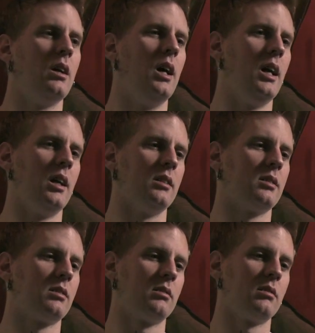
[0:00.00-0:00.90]
And
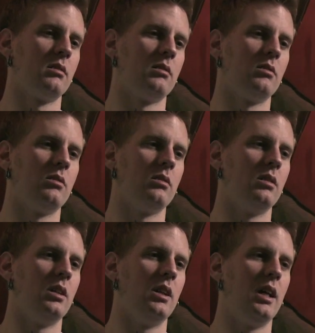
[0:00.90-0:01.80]

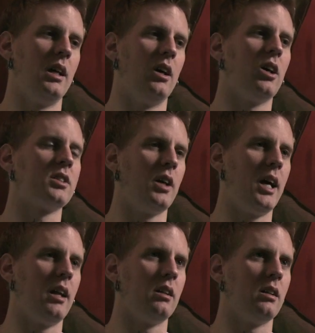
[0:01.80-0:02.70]
it also
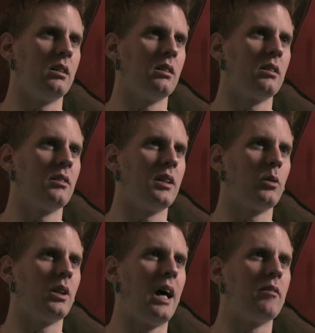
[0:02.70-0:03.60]
had they
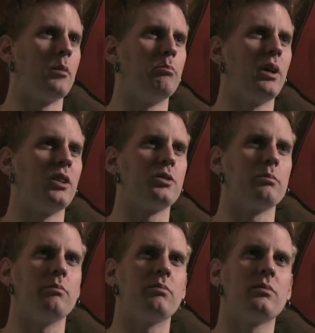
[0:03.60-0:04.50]
were live on
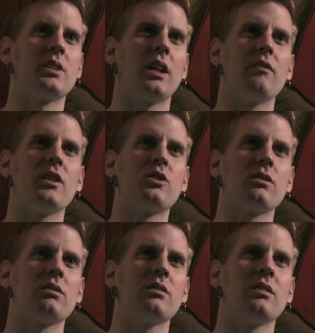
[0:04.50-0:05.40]
Belgium
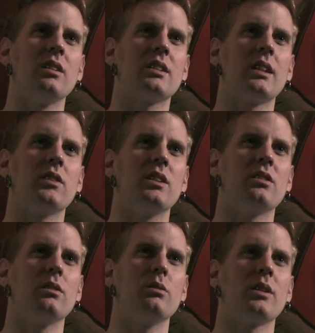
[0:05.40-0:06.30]
television in
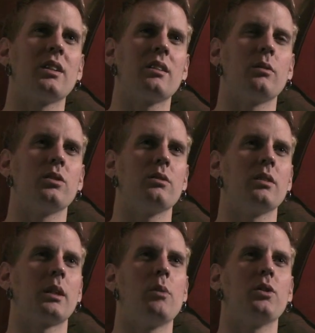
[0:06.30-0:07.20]
'72. I think they were doing
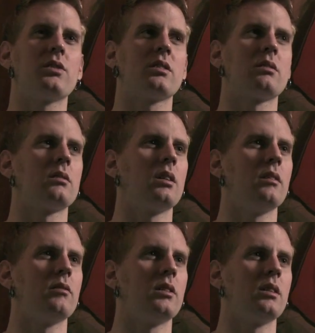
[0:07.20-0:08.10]
like most
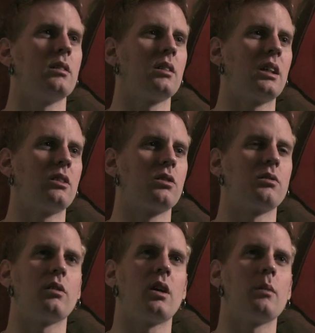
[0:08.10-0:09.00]
of like
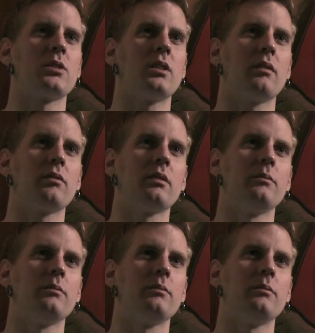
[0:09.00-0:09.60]
nursery crime stuff.